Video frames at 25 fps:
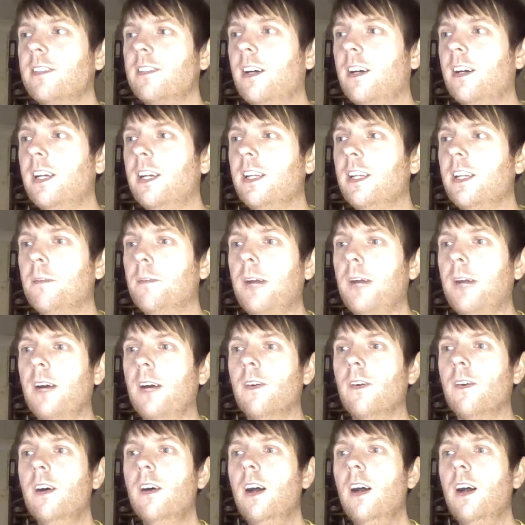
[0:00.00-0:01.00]
excited
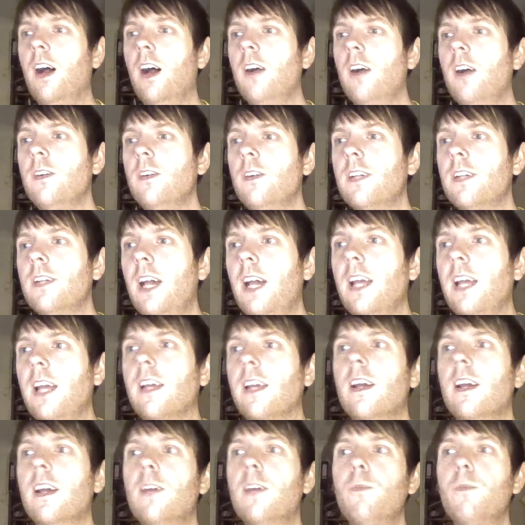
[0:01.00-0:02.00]
about.
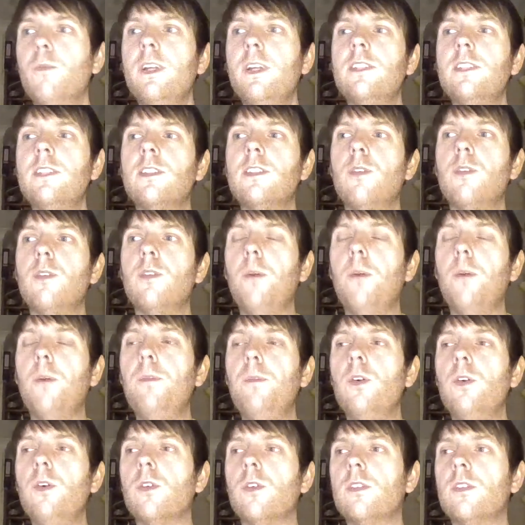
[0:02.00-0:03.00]
Okay, which
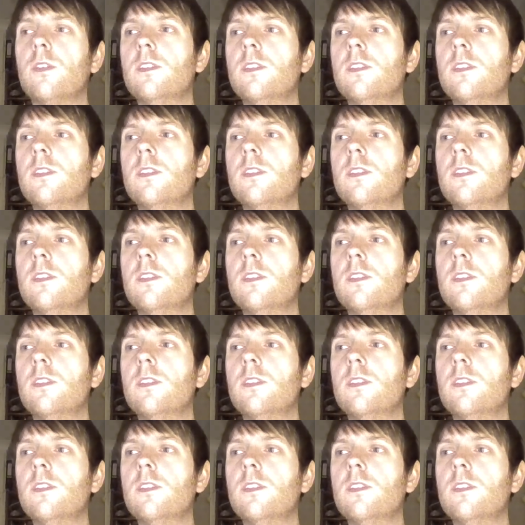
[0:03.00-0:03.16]
football